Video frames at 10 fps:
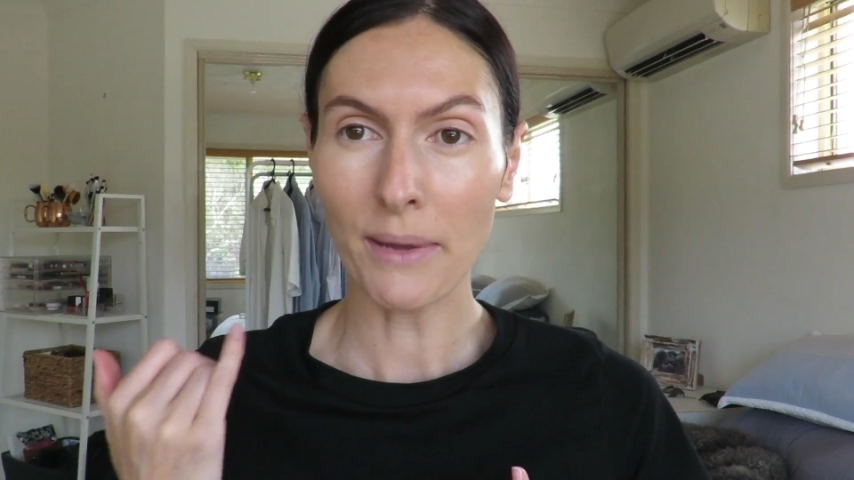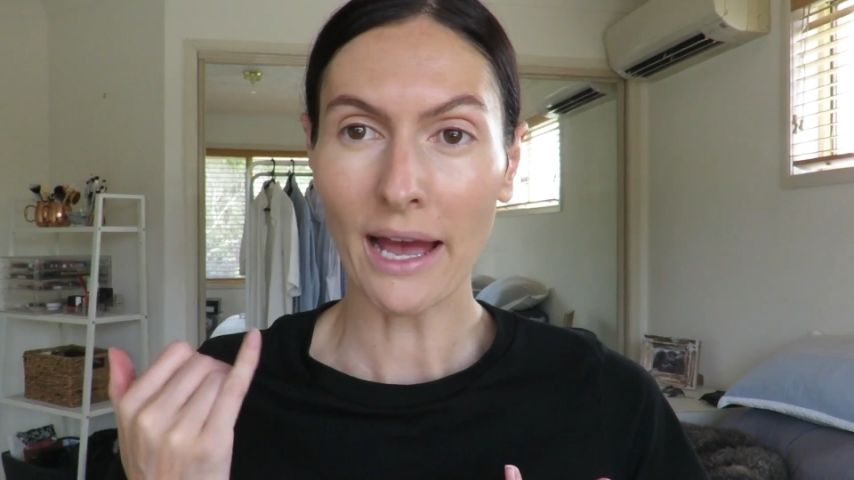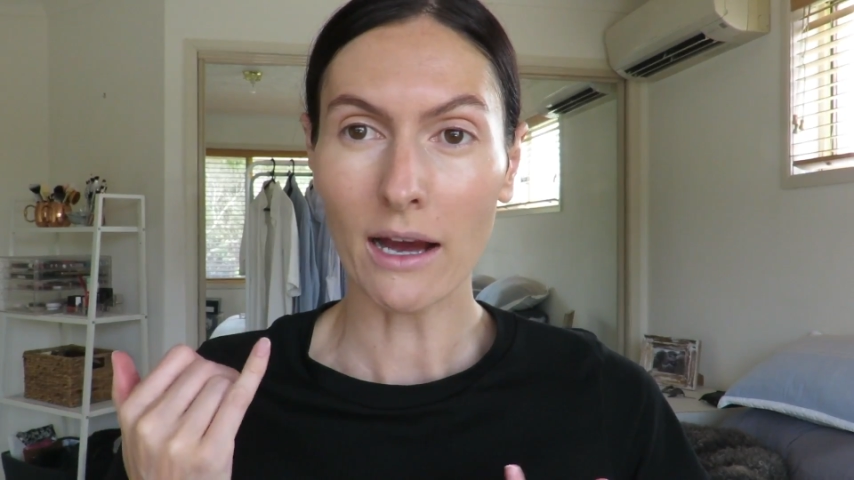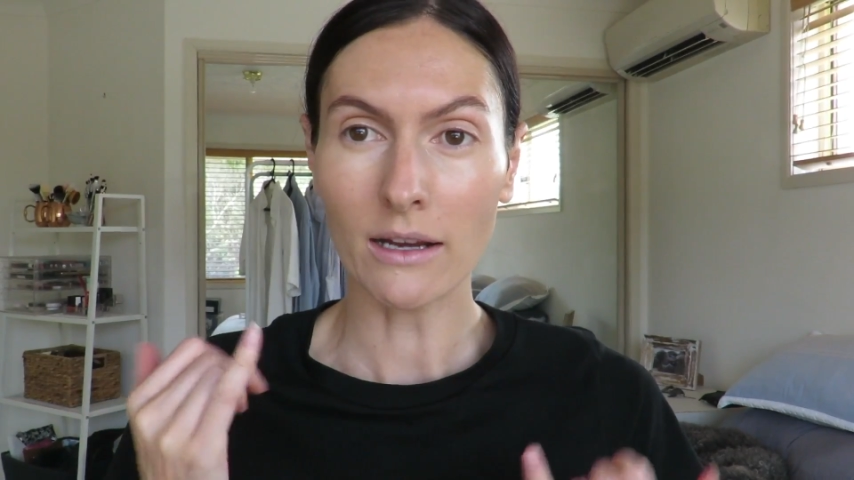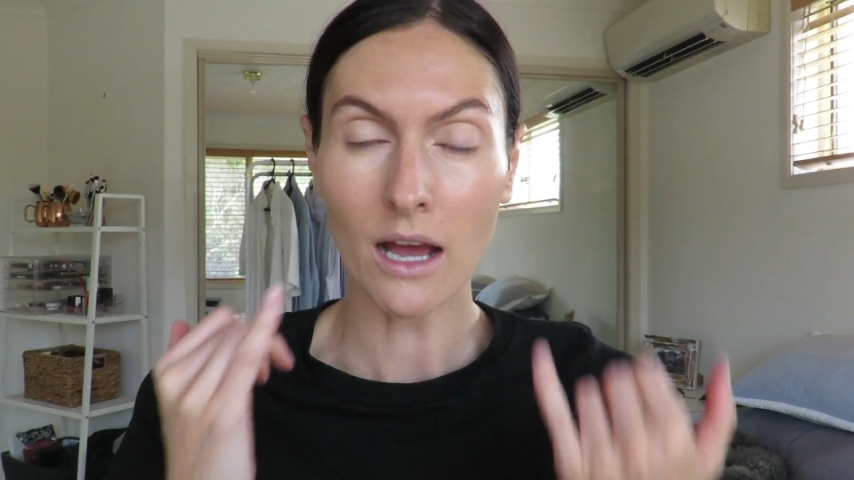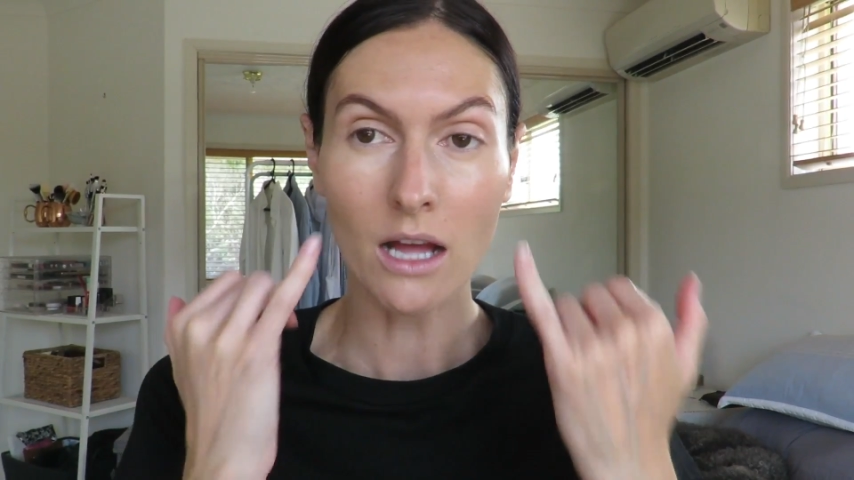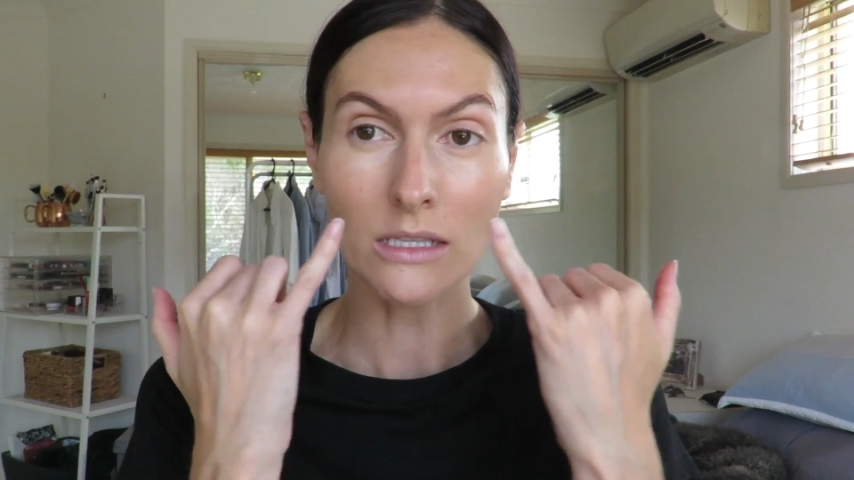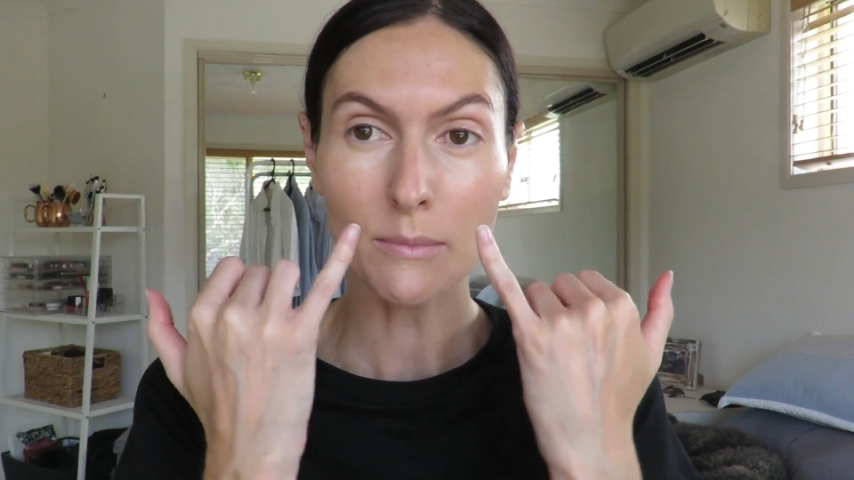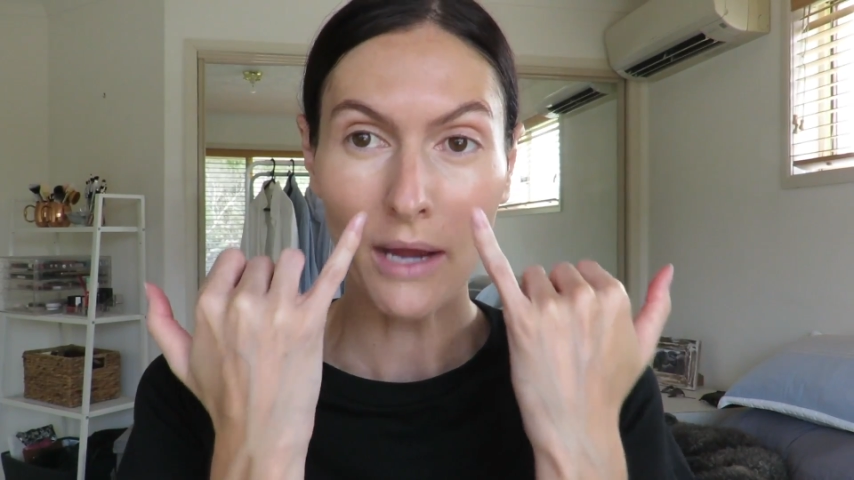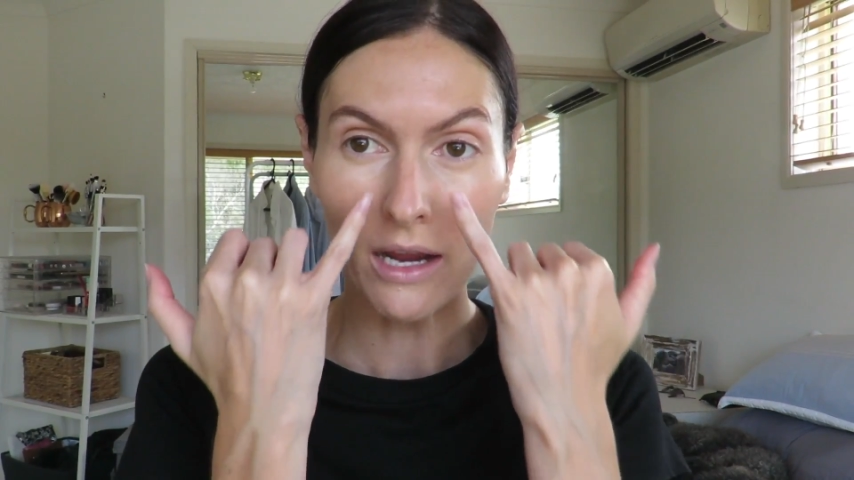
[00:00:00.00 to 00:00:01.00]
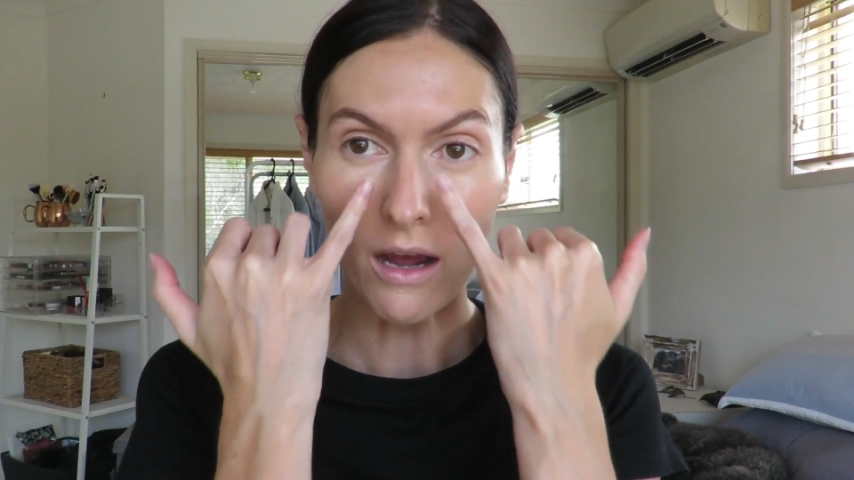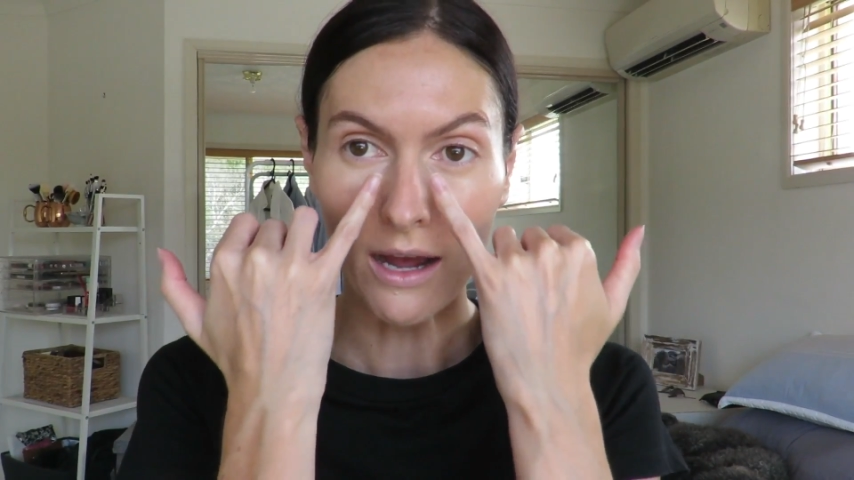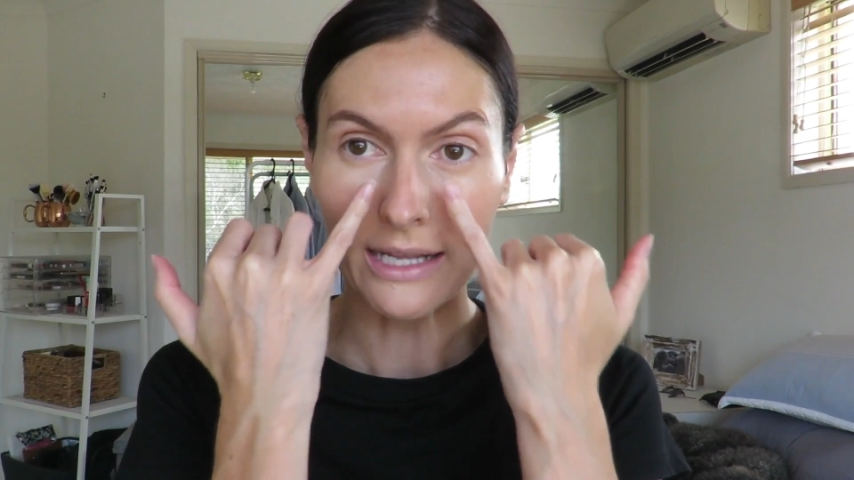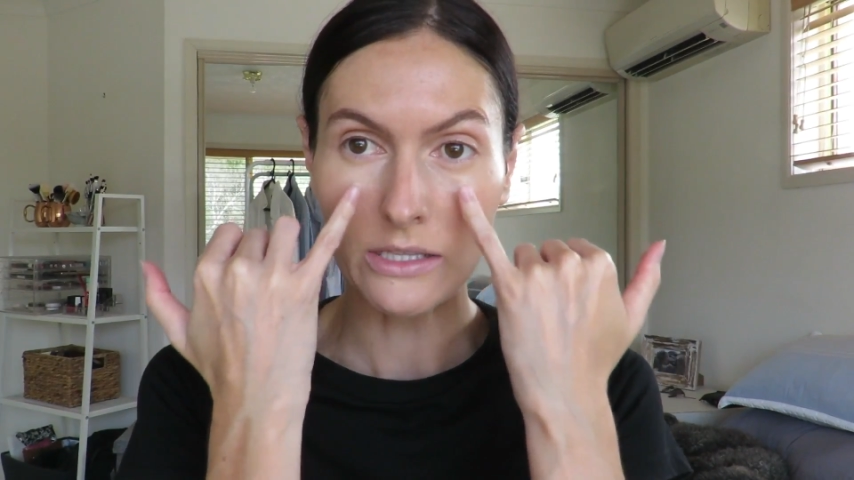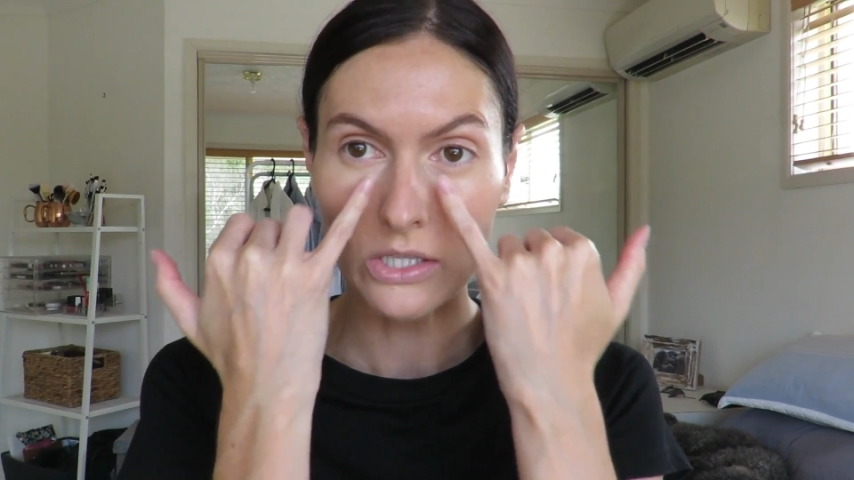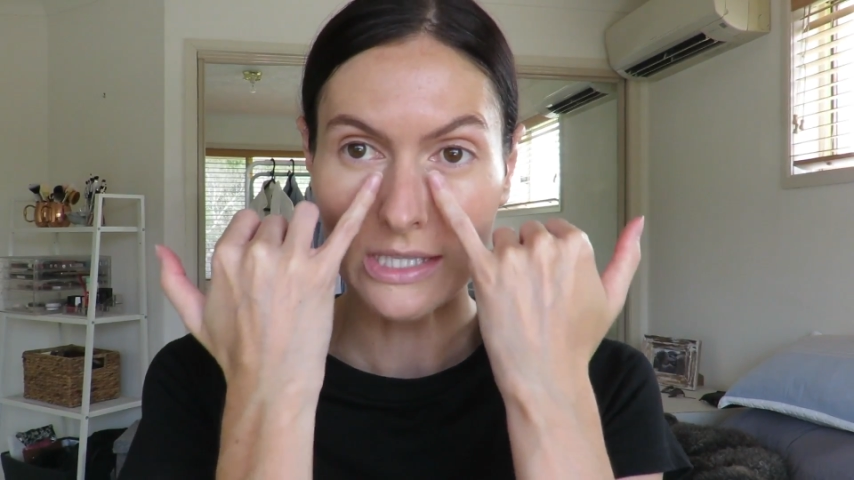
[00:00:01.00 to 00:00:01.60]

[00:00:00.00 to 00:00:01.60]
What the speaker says: powder under my eyes,